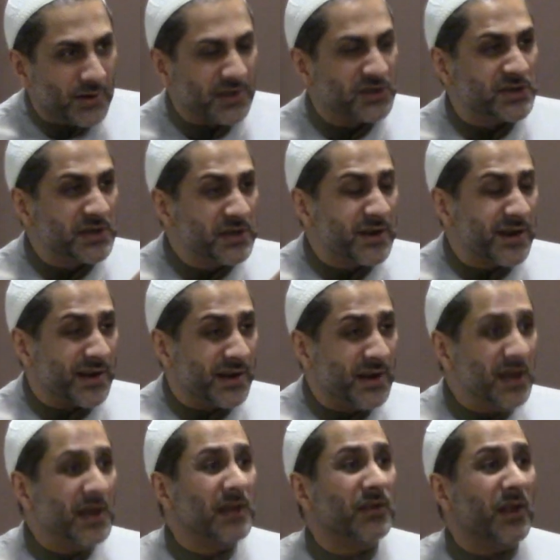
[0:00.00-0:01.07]

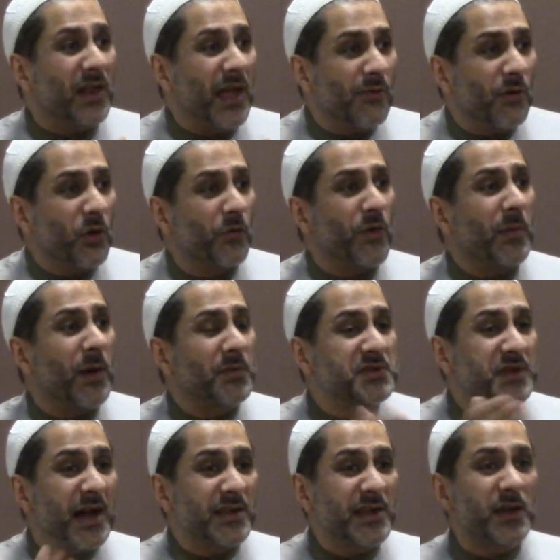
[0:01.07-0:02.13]
considering the level of Imam
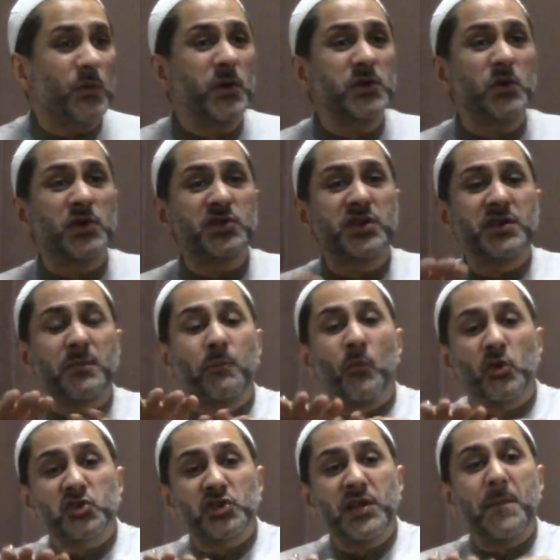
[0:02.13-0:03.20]
Sadiq which was a
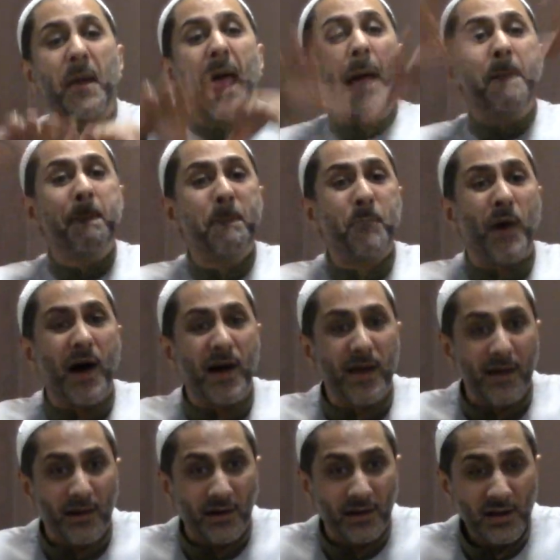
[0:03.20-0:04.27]
Muslim
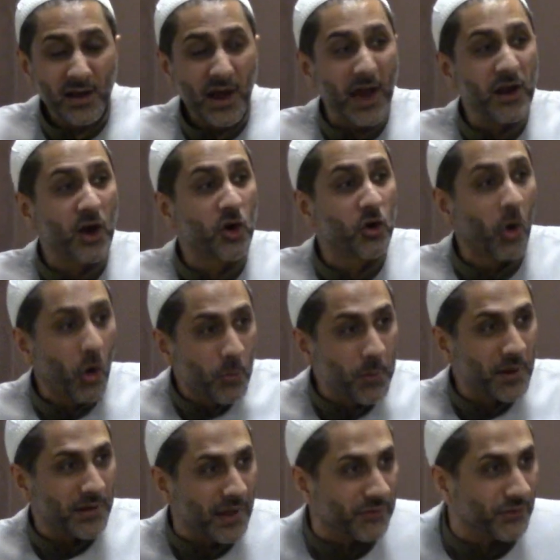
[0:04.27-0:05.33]
empire and a
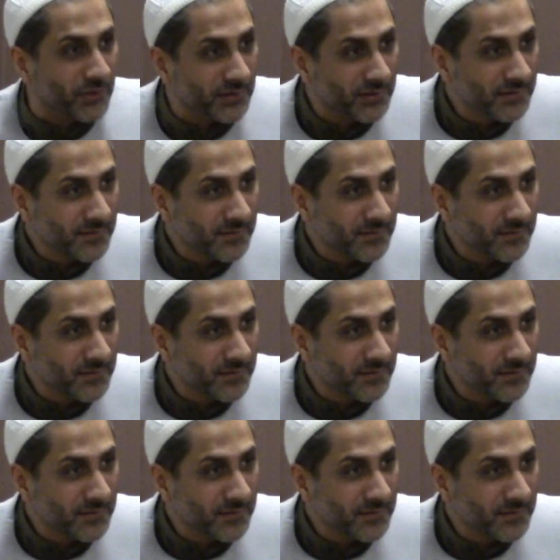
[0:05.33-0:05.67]
global level.